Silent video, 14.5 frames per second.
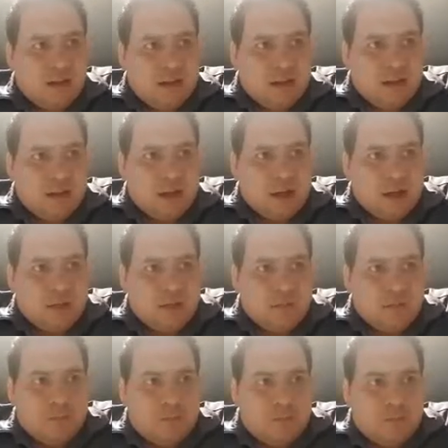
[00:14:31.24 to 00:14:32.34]

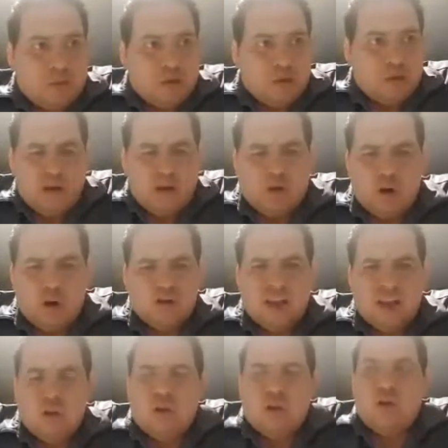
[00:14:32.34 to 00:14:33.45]
So, yeah, of course they are.
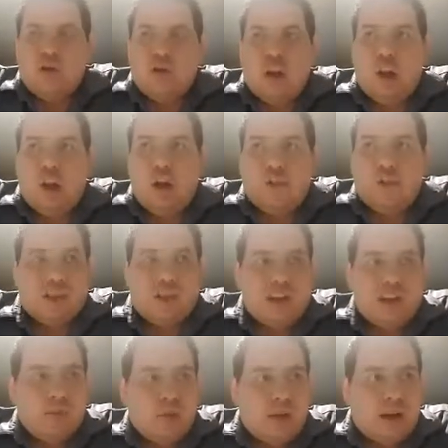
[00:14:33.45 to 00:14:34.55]
Look, there's a lot of other
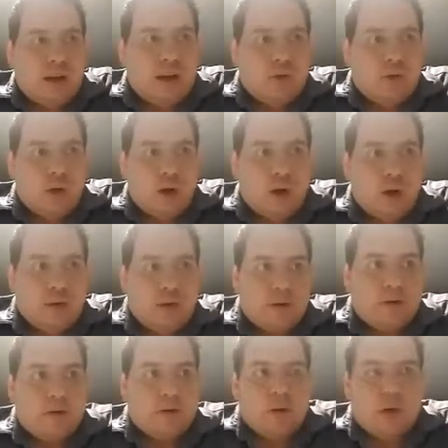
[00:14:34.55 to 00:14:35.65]
teams who are in good form and
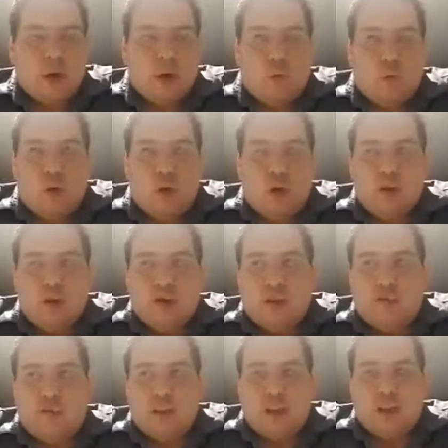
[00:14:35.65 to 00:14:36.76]
will also
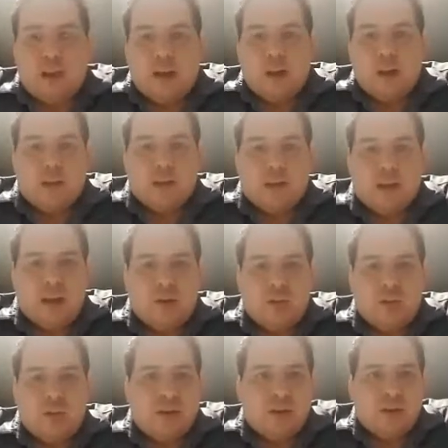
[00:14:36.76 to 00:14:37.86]
think that they can win the title.
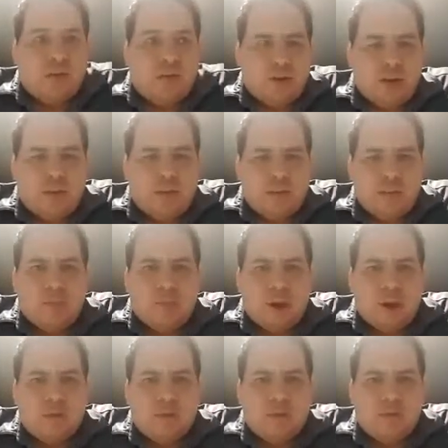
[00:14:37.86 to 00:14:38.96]
But, yeah,
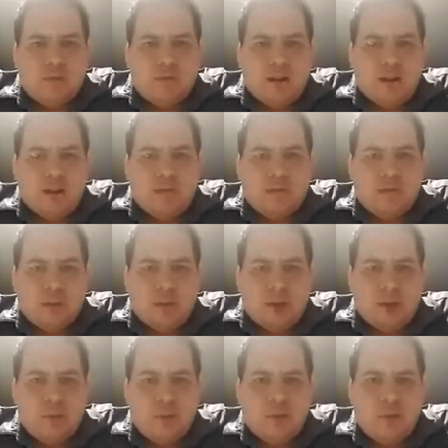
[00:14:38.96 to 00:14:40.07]
Bolton are definitely
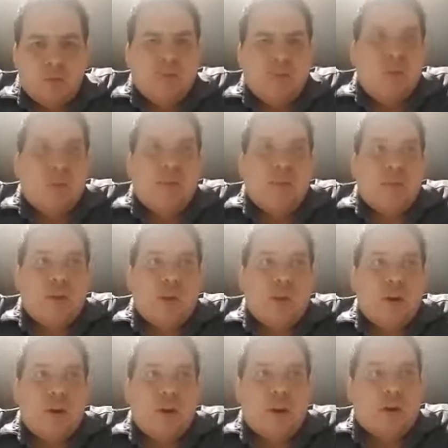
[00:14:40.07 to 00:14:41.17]
capable. Whether they will or
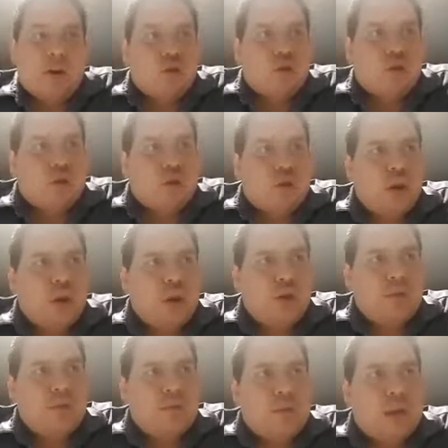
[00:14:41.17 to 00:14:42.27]
not, I'm not too sure.
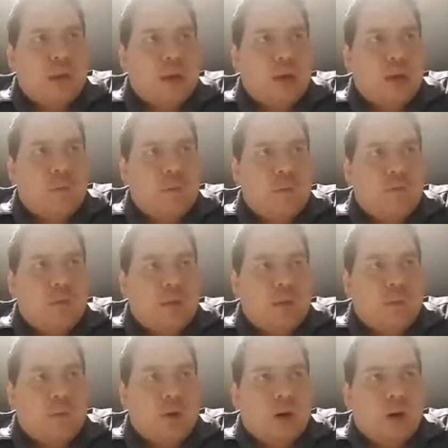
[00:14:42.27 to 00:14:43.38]

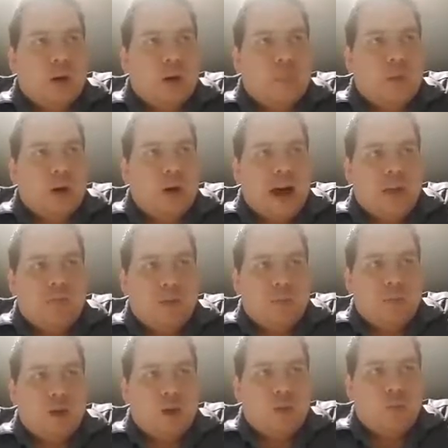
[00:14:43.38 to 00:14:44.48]
But I think
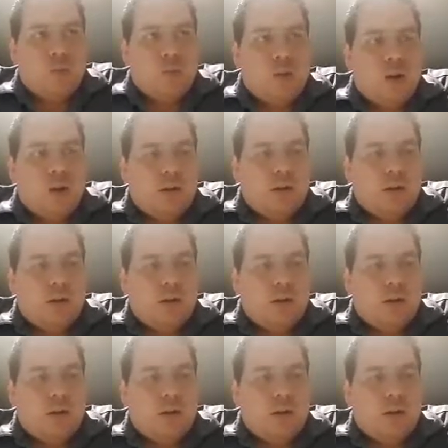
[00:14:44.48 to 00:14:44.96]
Bolton will